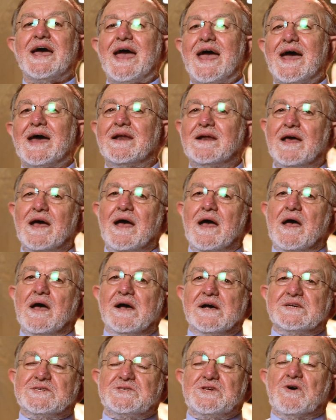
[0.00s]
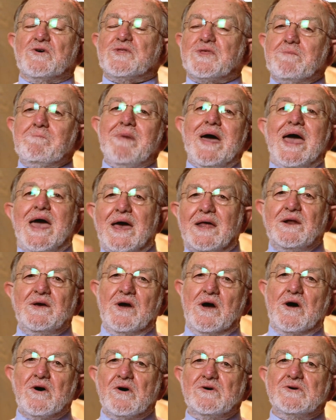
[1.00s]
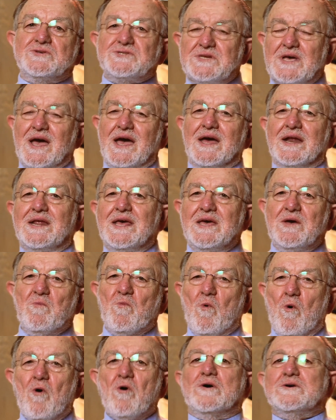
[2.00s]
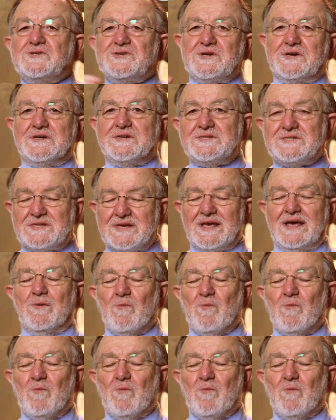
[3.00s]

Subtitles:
And so the man goes and he washes,